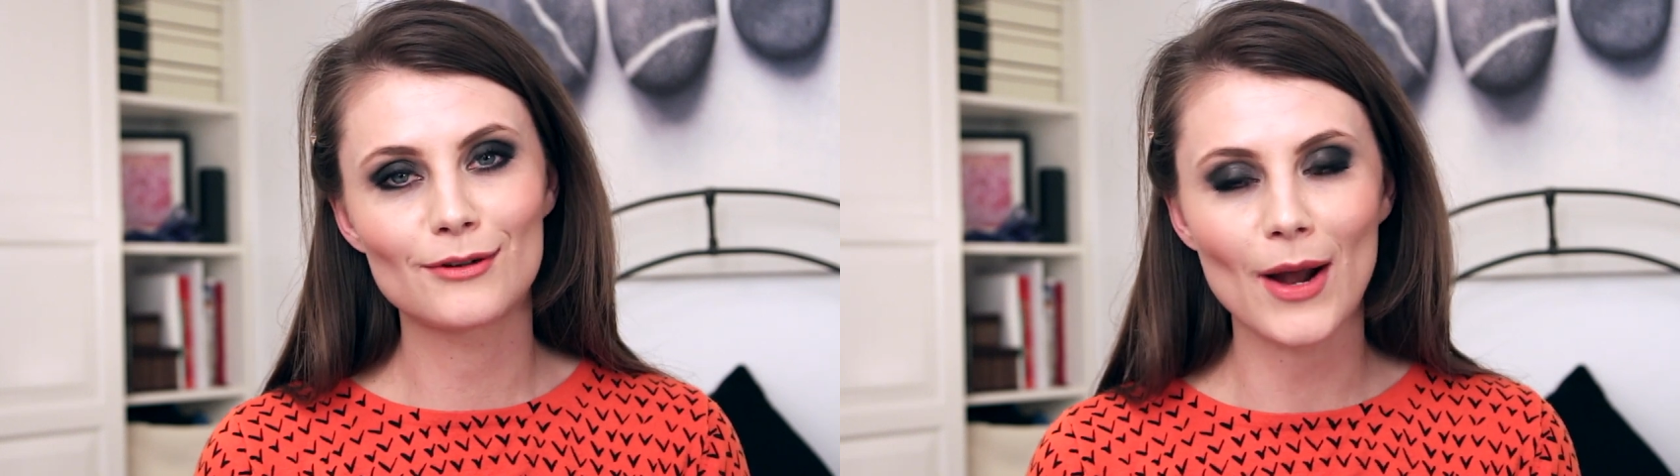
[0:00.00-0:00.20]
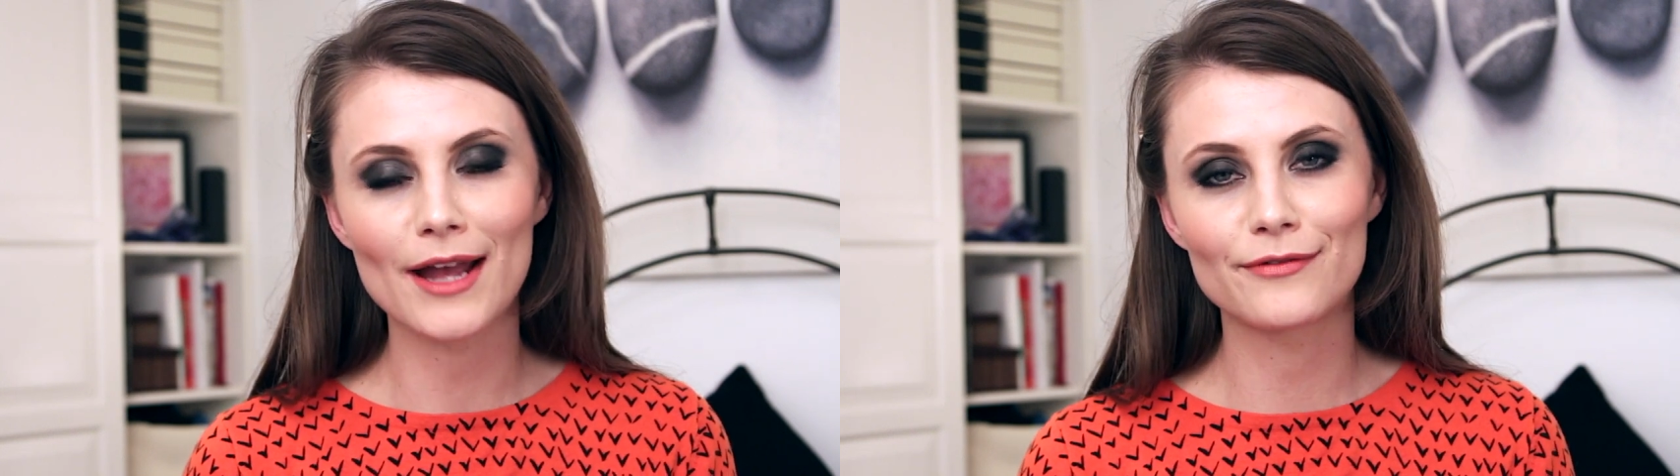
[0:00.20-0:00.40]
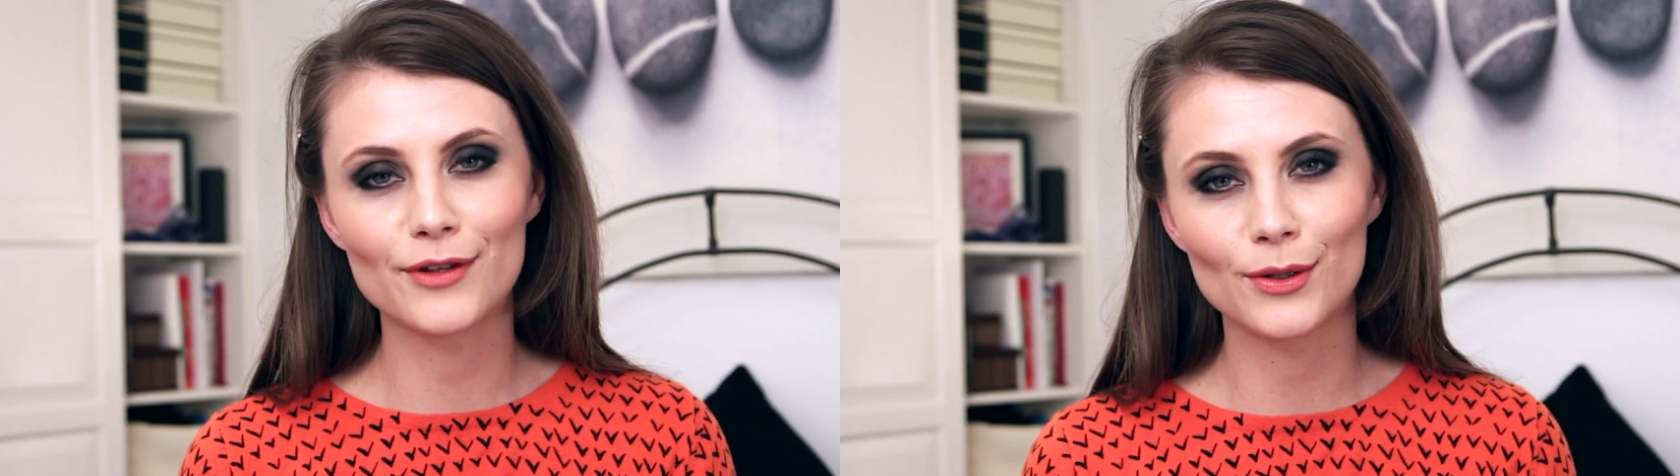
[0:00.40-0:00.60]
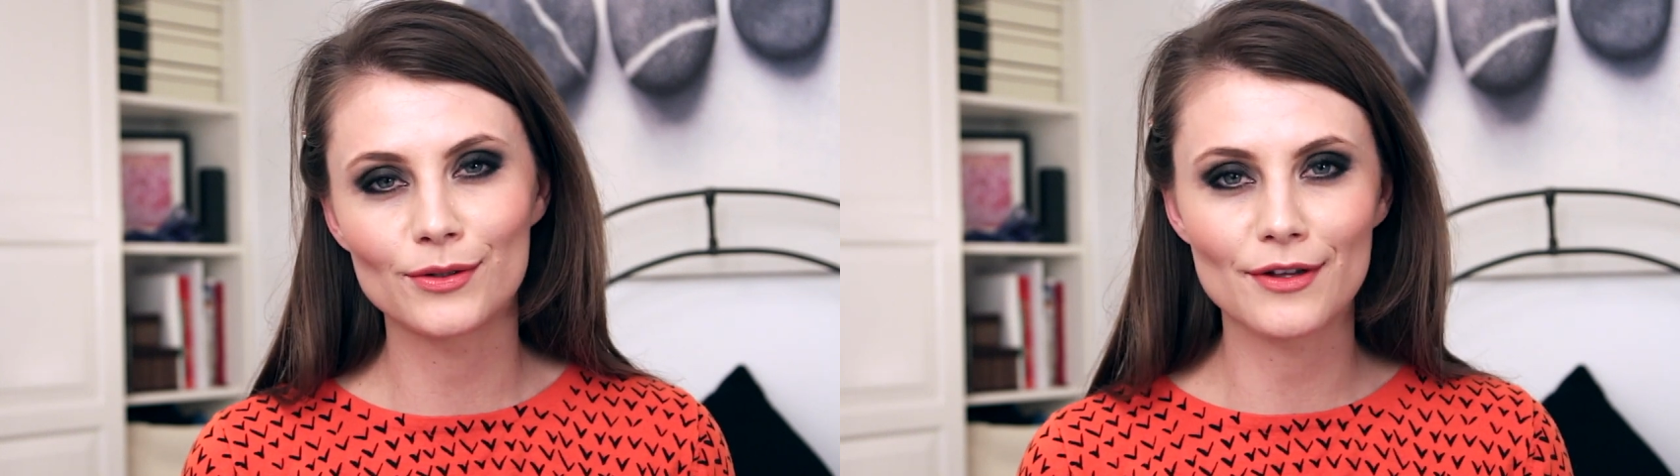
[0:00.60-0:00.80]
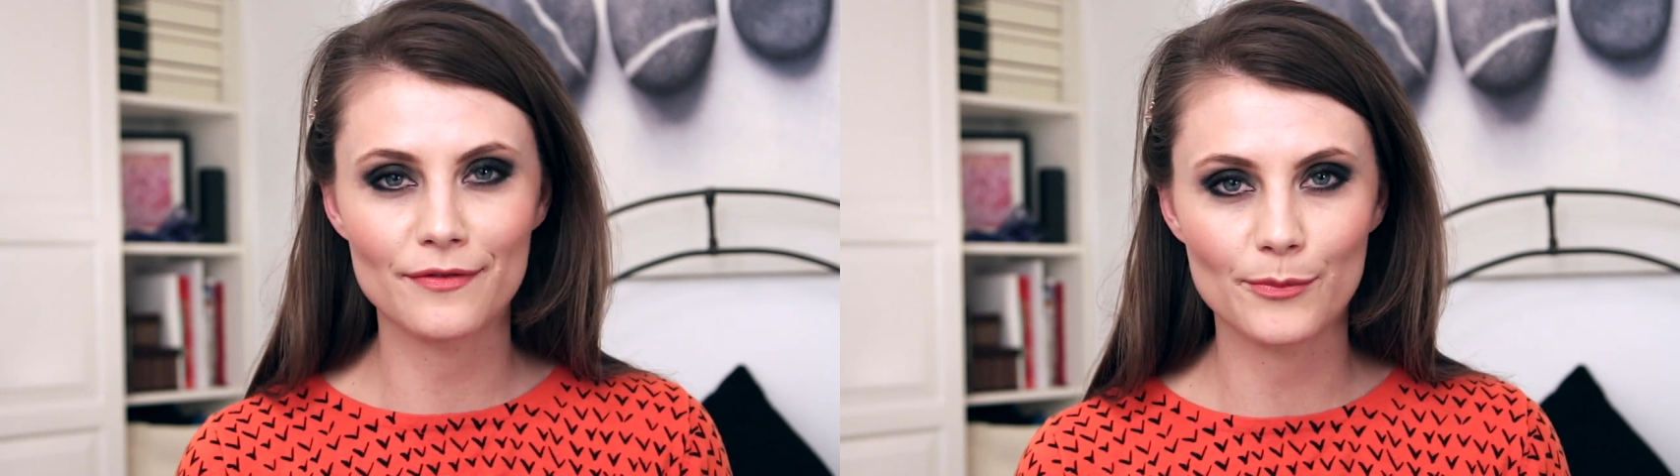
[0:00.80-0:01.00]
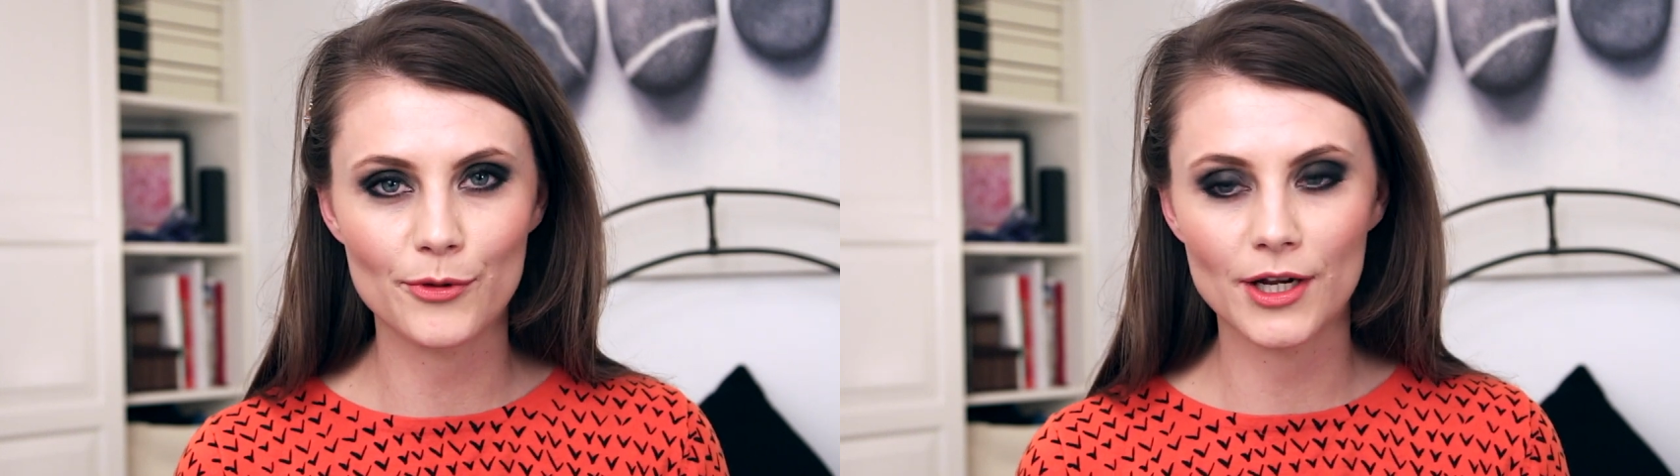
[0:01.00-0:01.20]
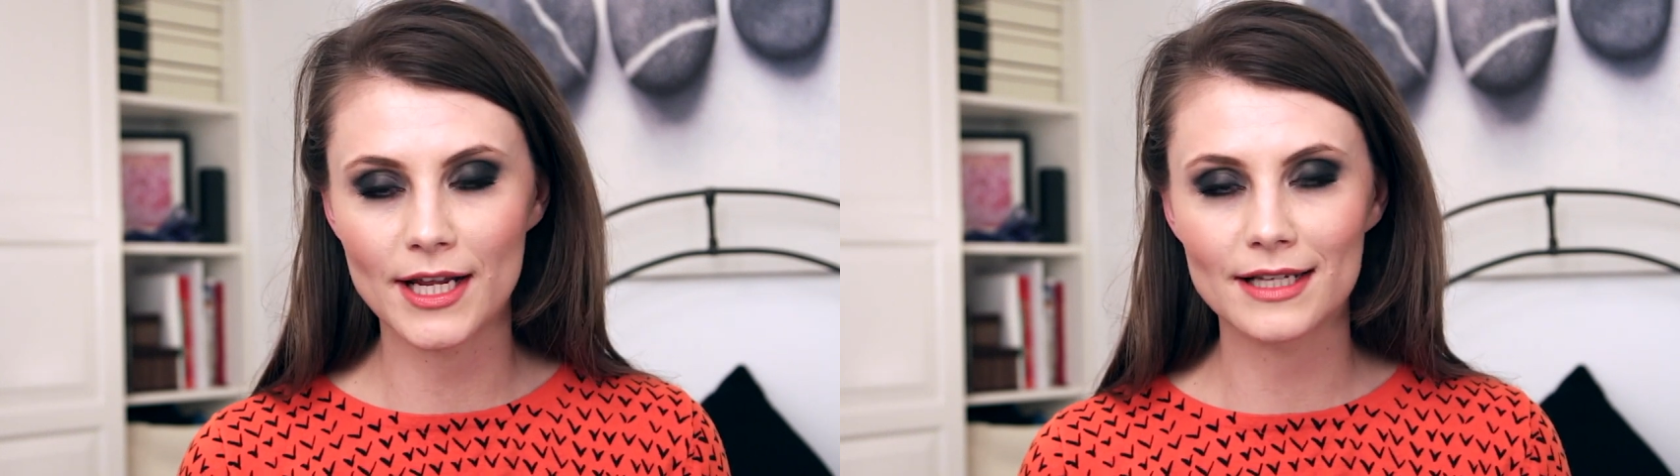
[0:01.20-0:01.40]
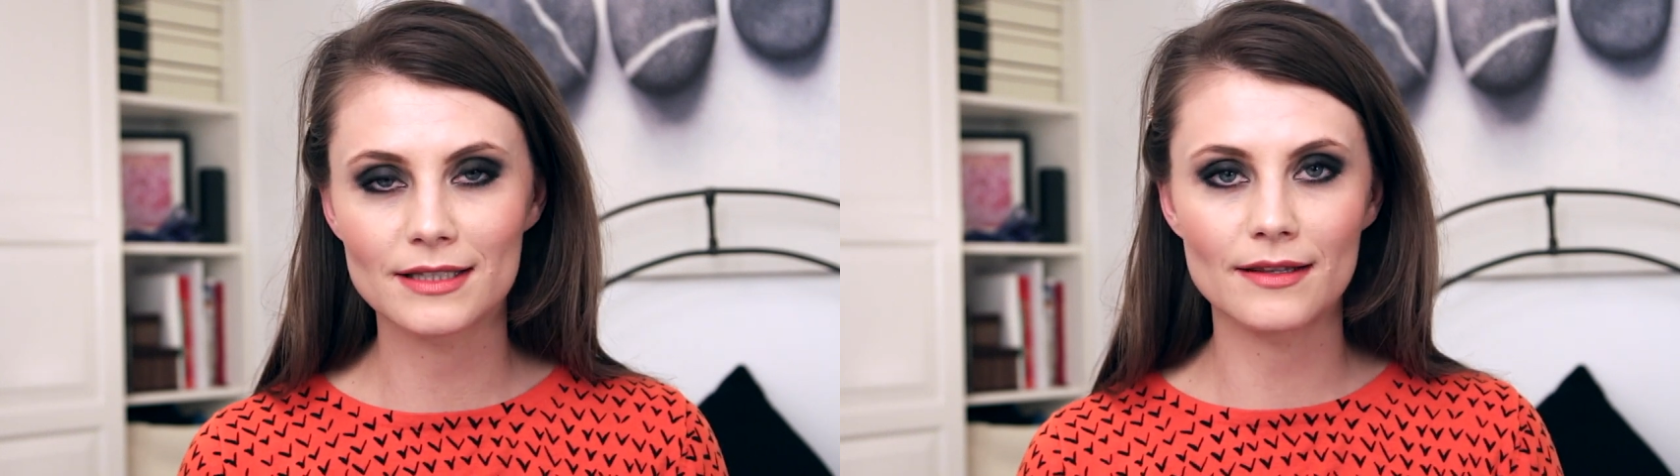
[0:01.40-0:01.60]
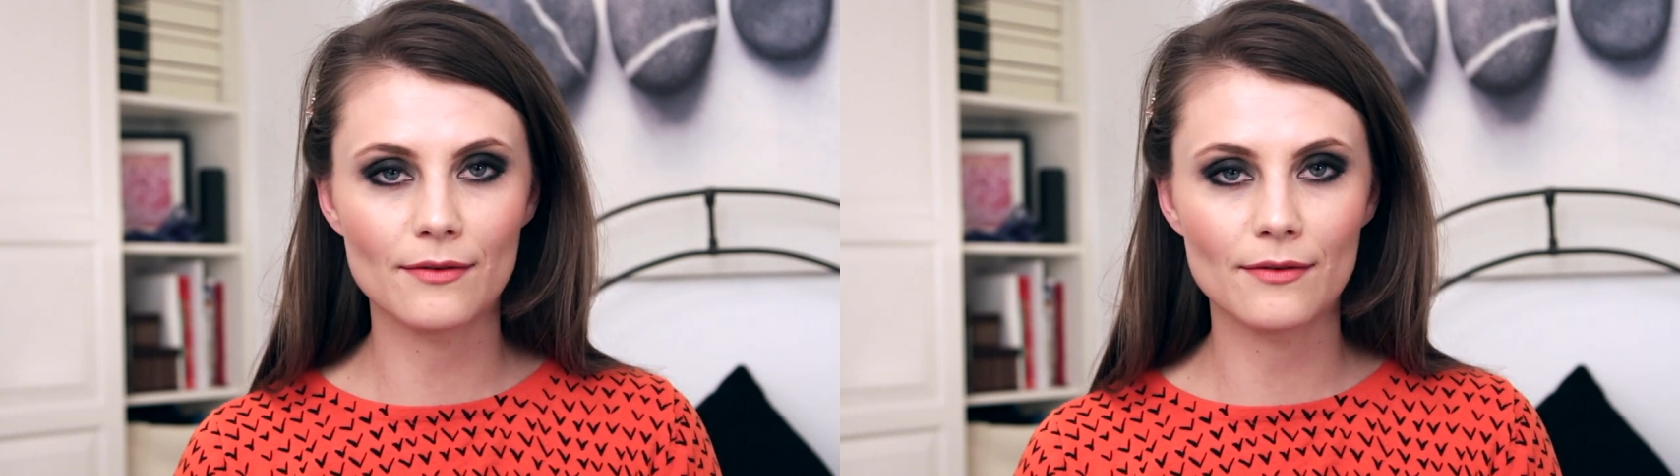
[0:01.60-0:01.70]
a few different products,